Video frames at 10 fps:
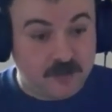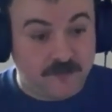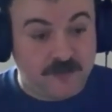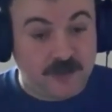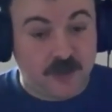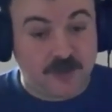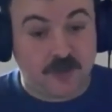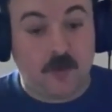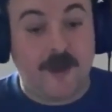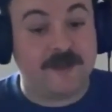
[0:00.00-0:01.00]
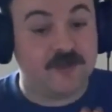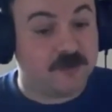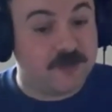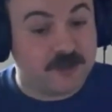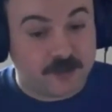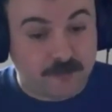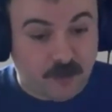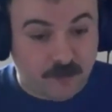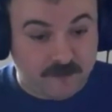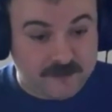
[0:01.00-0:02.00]
through reduction or any strategic
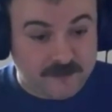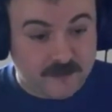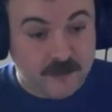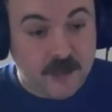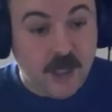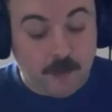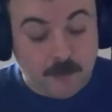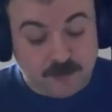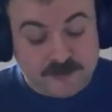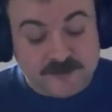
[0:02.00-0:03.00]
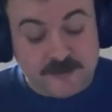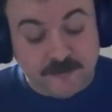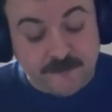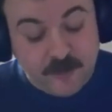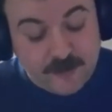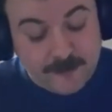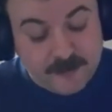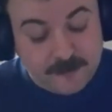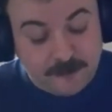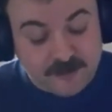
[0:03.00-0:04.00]
priority. We want to save 30
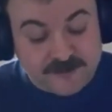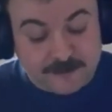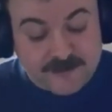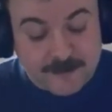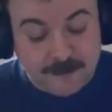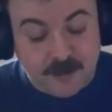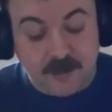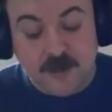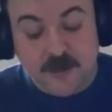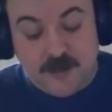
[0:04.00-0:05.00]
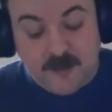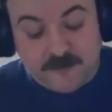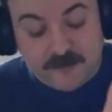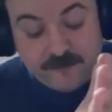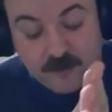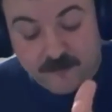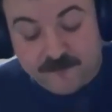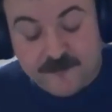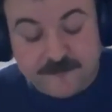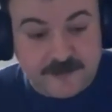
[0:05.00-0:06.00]
million by September and then a
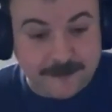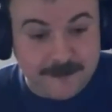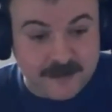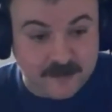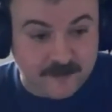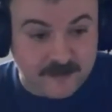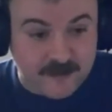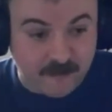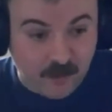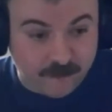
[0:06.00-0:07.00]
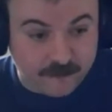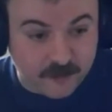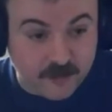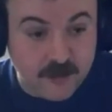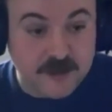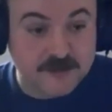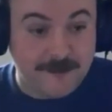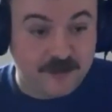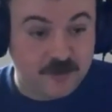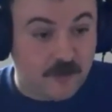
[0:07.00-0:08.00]
further 15 million the year after
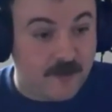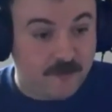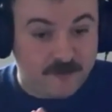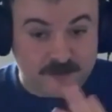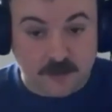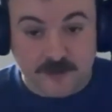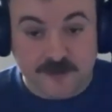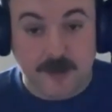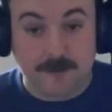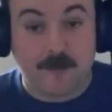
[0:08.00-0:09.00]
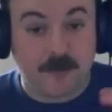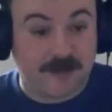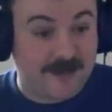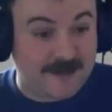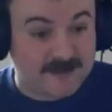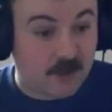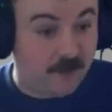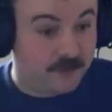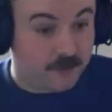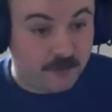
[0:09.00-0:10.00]
to make sure everything's lined up, and we're going to hit
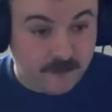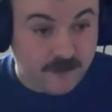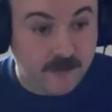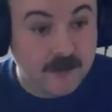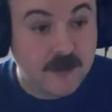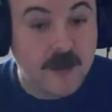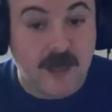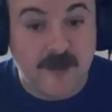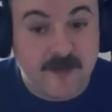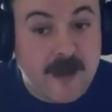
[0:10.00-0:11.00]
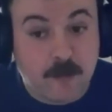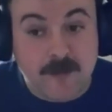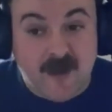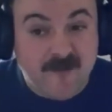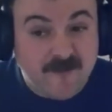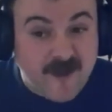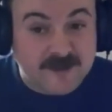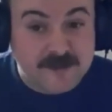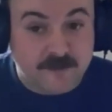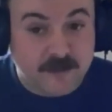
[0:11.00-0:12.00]
staff to do that. And that would
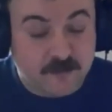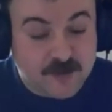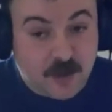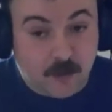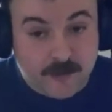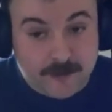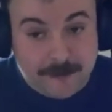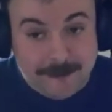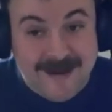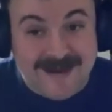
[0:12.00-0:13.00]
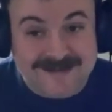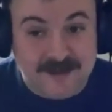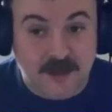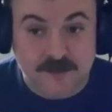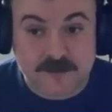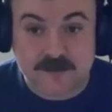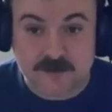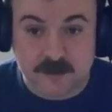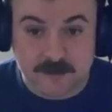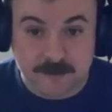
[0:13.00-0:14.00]
effectively result in mass
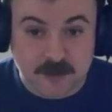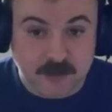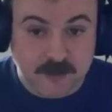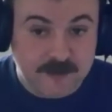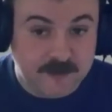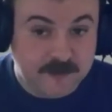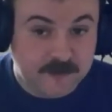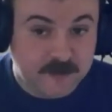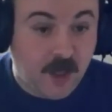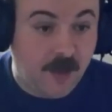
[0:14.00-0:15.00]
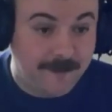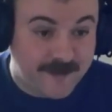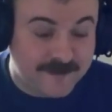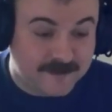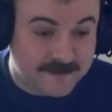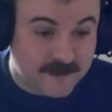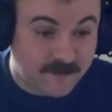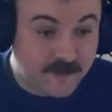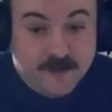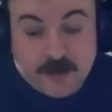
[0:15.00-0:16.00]
cuts in HUM and
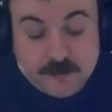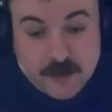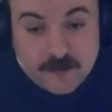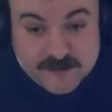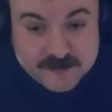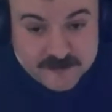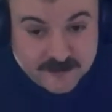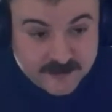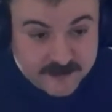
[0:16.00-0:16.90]
SSF. Now, I don't know this is the